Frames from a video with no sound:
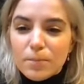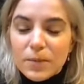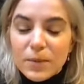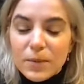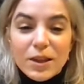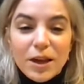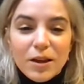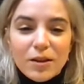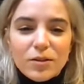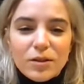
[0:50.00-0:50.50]

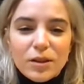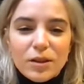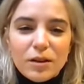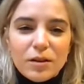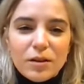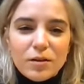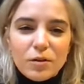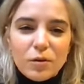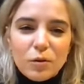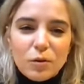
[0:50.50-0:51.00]

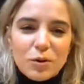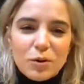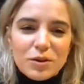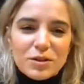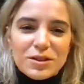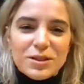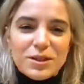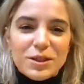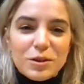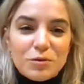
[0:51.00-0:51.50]
nothing or
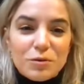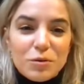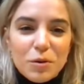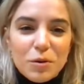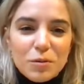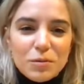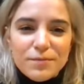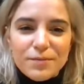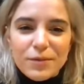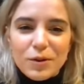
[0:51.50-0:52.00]

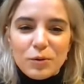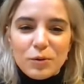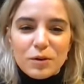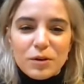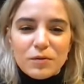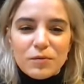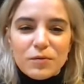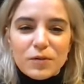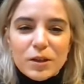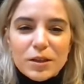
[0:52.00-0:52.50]
zero or
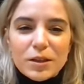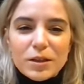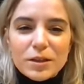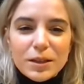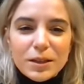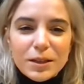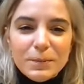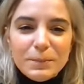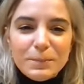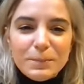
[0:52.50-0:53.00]

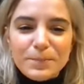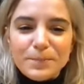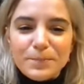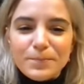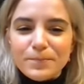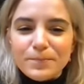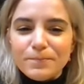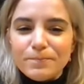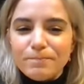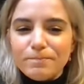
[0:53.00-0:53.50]
infinity
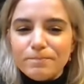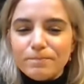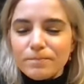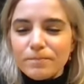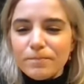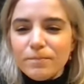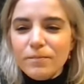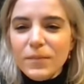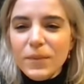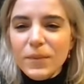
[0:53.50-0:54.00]

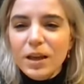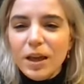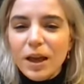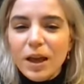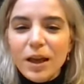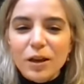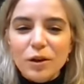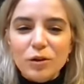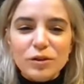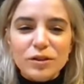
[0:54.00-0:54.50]

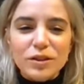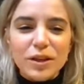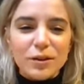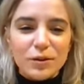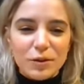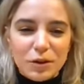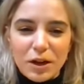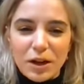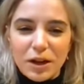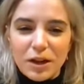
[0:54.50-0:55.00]
and on the
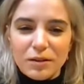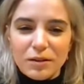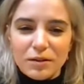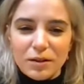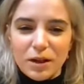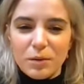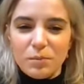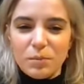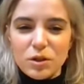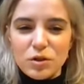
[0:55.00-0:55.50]
other hand,
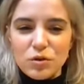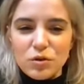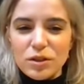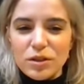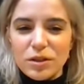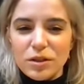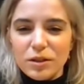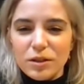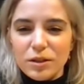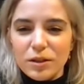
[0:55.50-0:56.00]
I'm
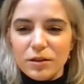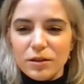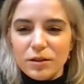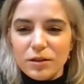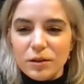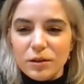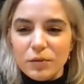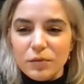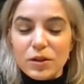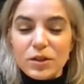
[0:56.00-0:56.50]
interested in
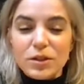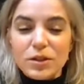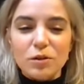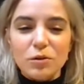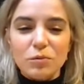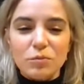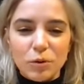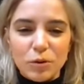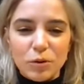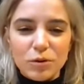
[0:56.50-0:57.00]
the
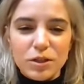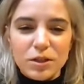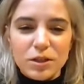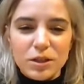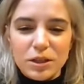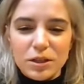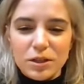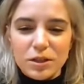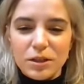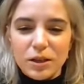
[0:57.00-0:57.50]
physical
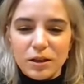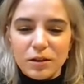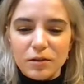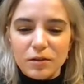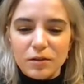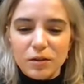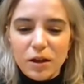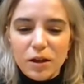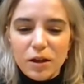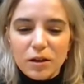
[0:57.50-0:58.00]
processes that
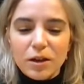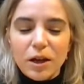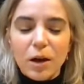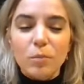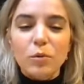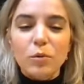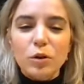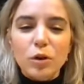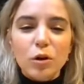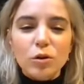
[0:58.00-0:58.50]

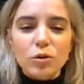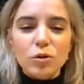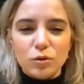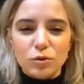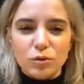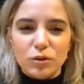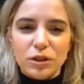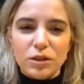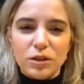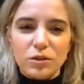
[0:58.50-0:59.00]
come close
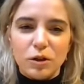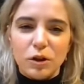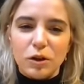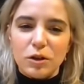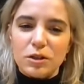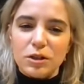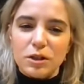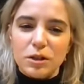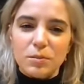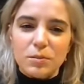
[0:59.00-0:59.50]
to these
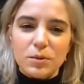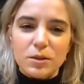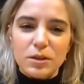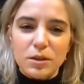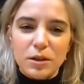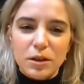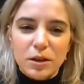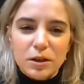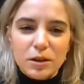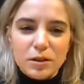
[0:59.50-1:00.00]
concepts,
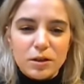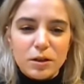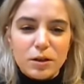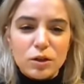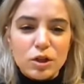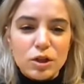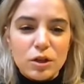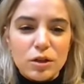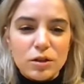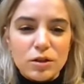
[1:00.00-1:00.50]

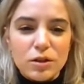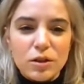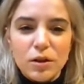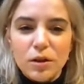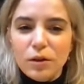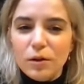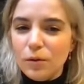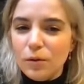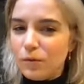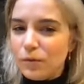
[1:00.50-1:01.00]
such as
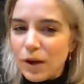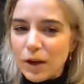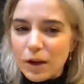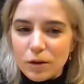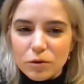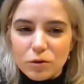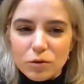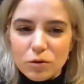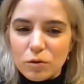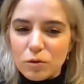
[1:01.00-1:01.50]

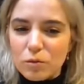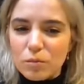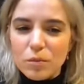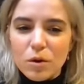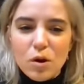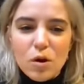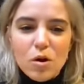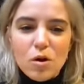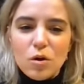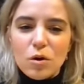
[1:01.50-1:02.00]
vacuum
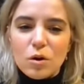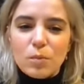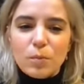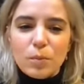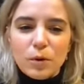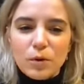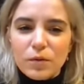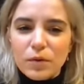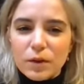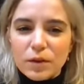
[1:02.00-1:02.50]
or
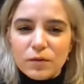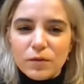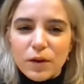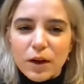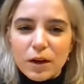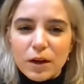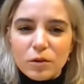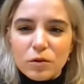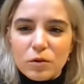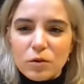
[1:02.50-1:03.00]
perfect
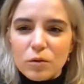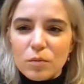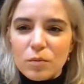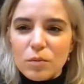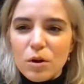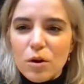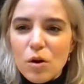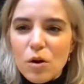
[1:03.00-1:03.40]
vacuum